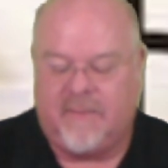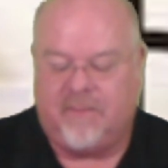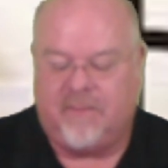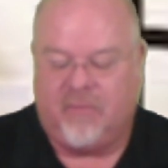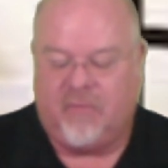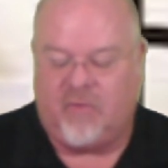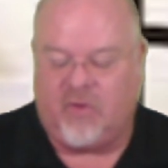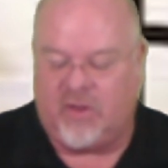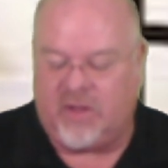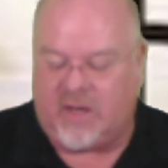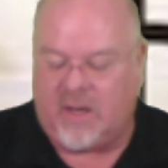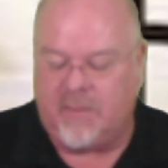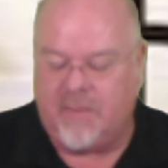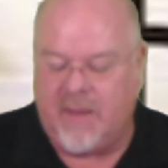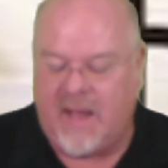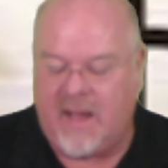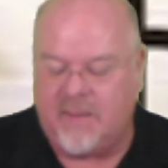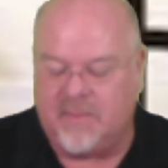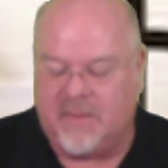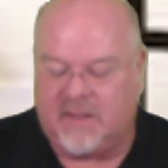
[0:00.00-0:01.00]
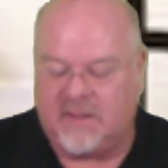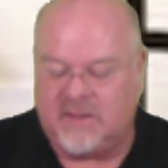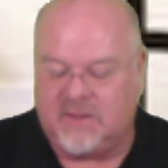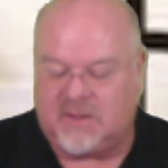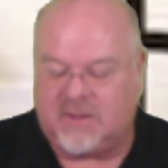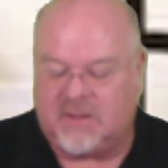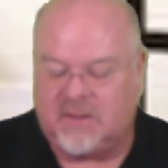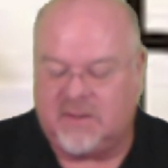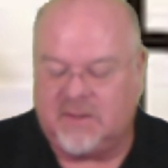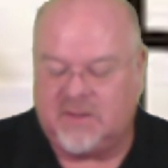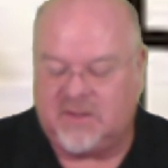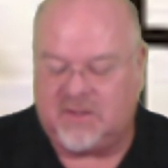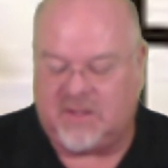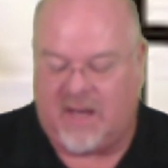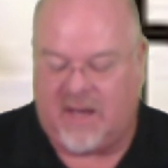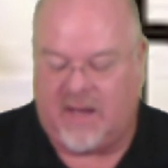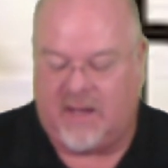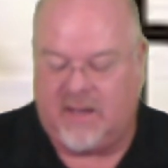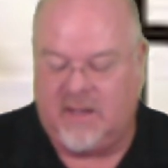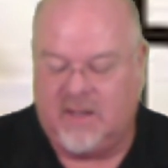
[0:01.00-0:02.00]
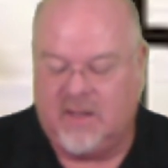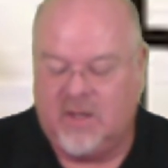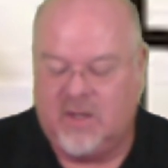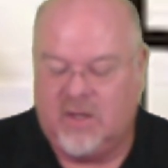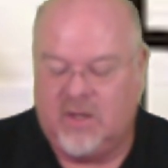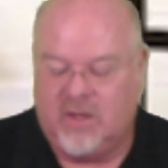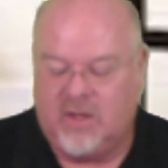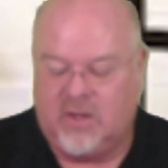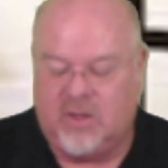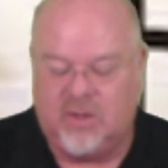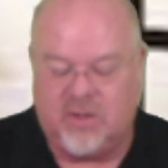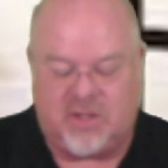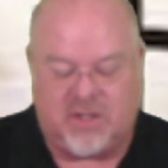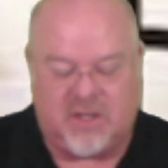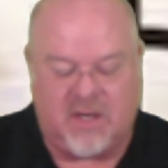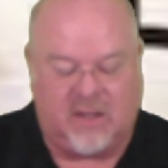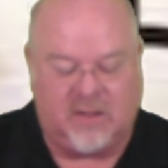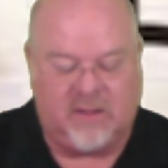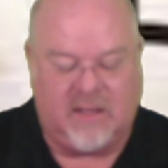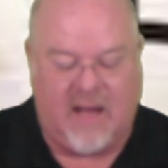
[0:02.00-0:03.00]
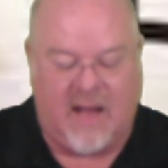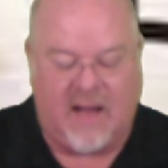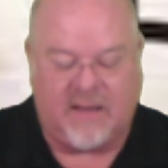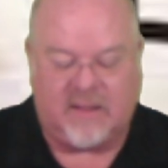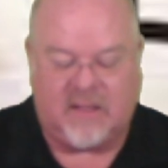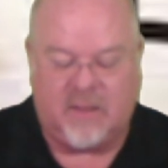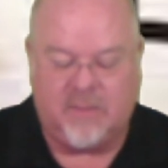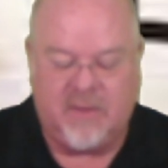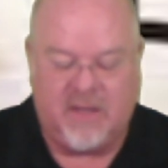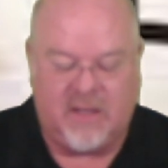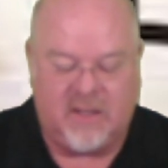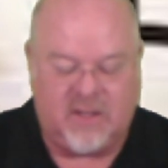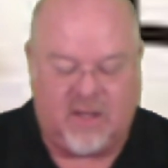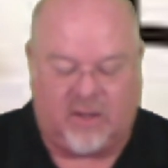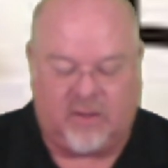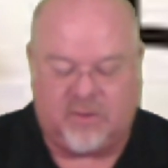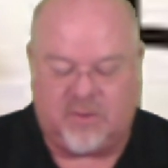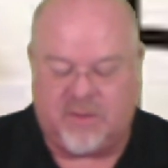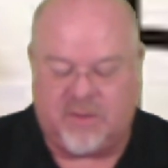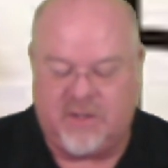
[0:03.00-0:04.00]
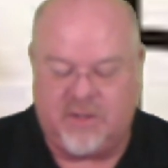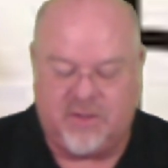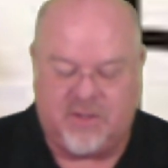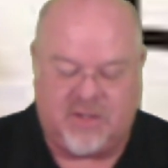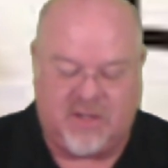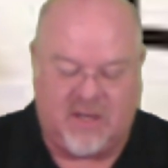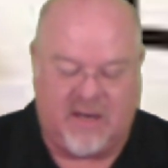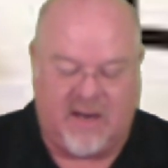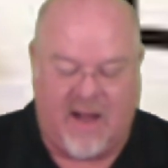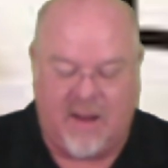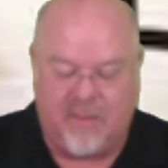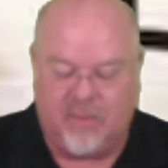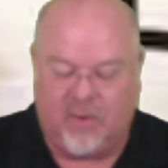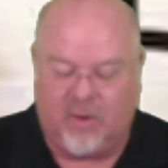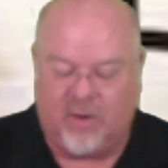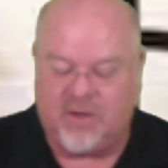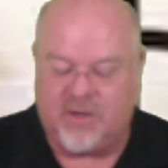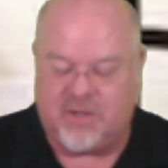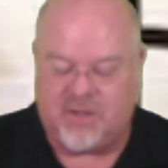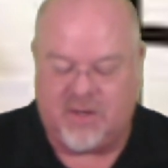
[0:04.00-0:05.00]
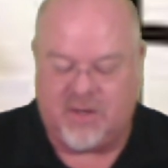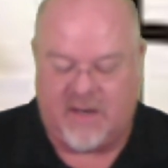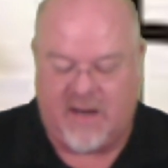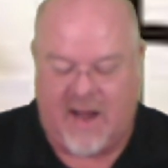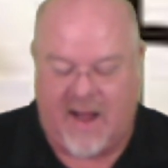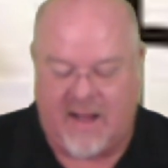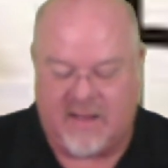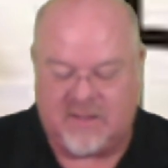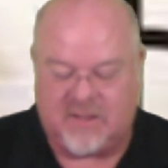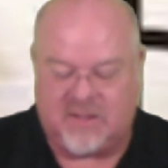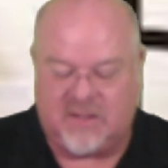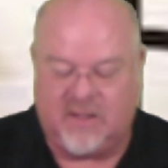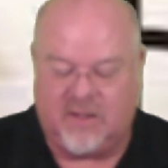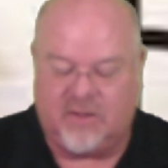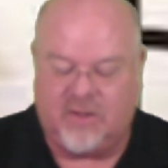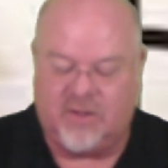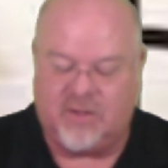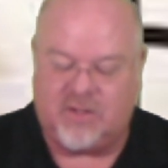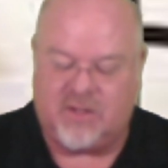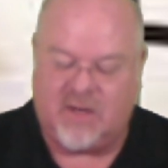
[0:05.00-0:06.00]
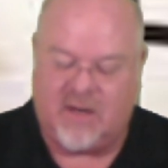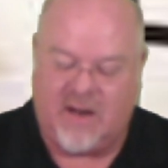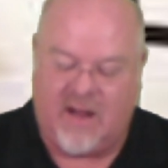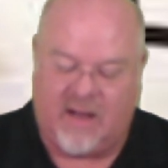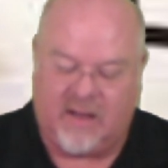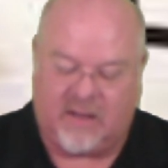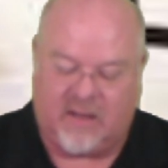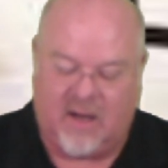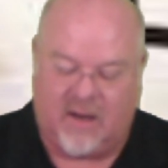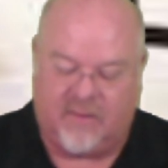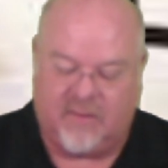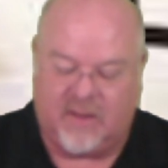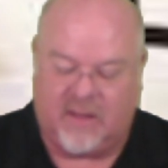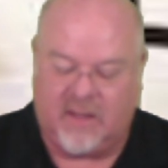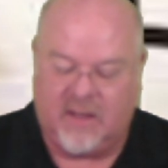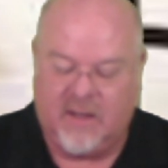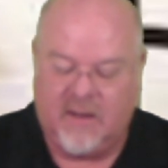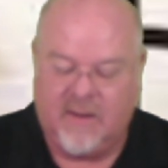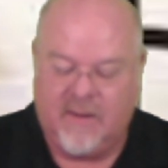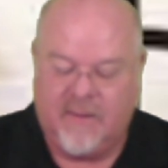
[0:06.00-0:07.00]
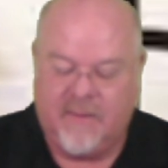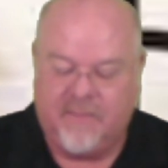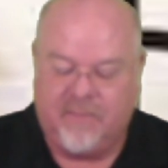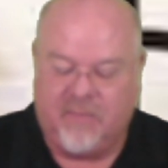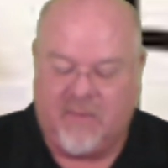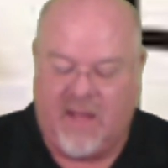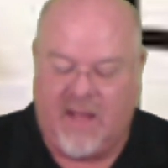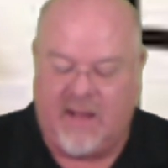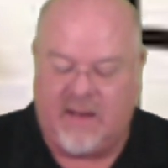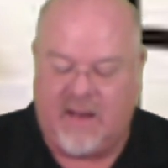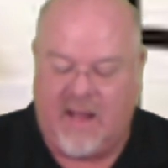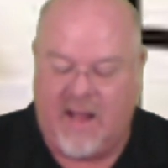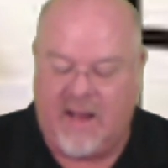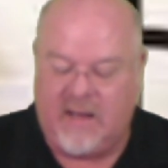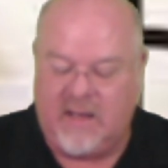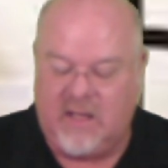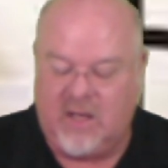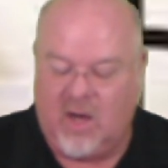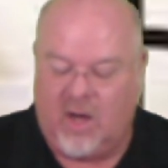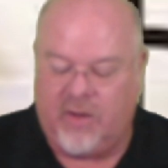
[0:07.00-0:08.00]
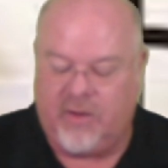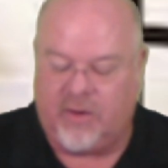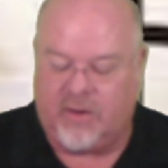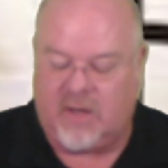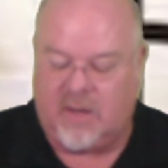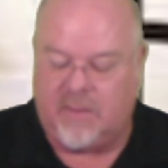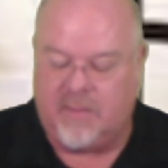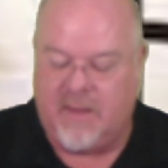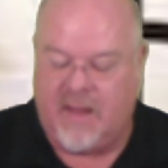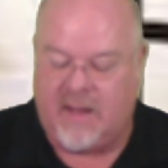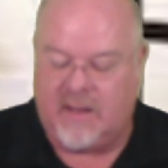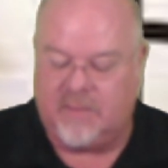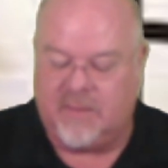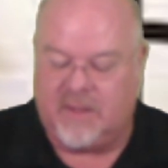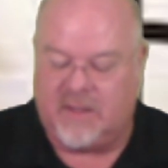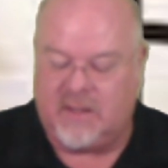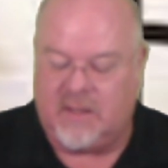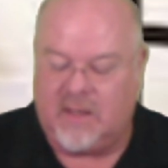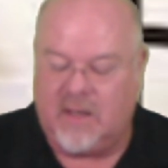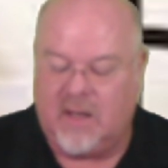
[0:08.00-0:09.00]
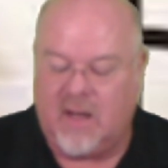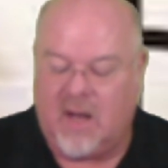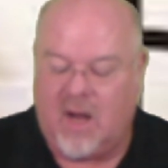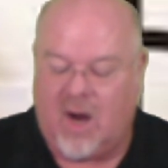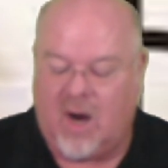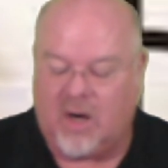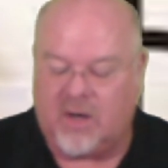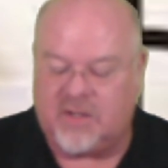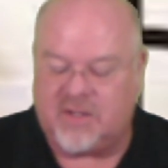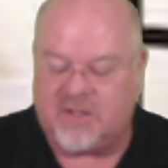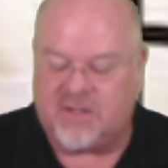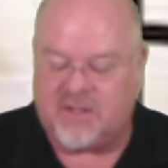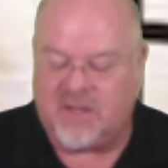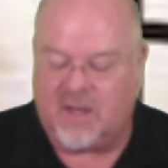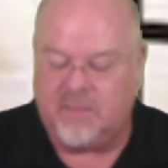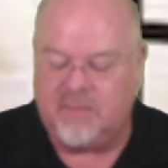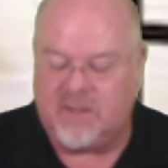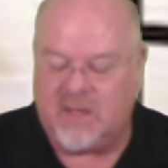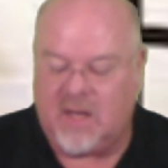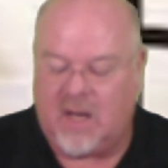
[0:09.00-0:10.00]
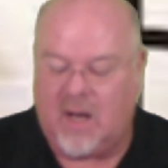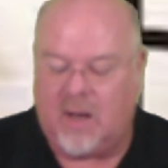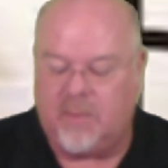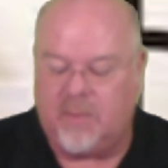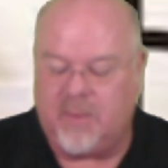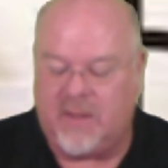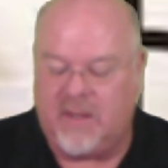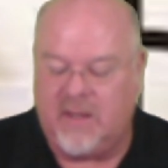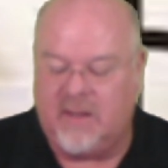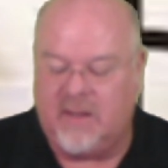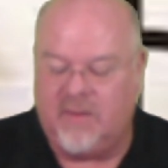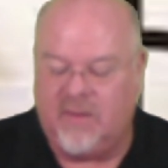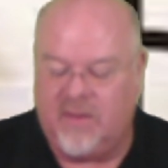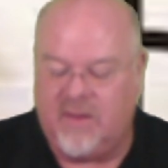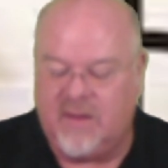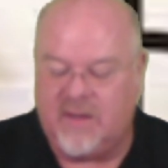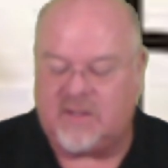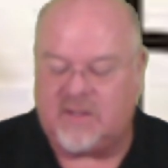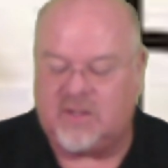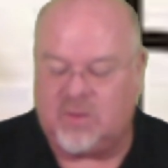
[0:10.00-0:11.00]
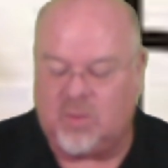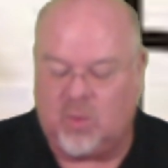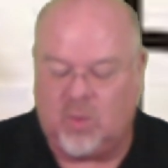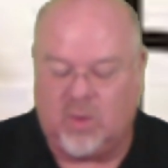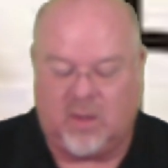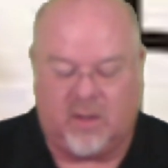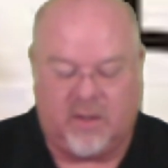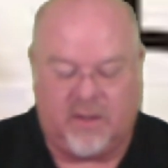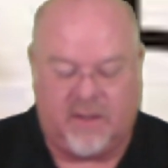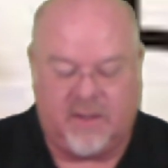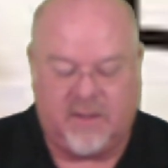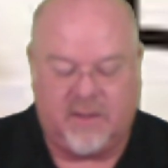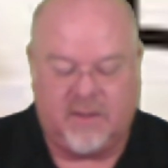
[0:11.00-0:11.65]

For the commandments say, You shall not commit adultery, you shall not murder, you shall not steal, you shall not covet, and any other commandment are summed up in this word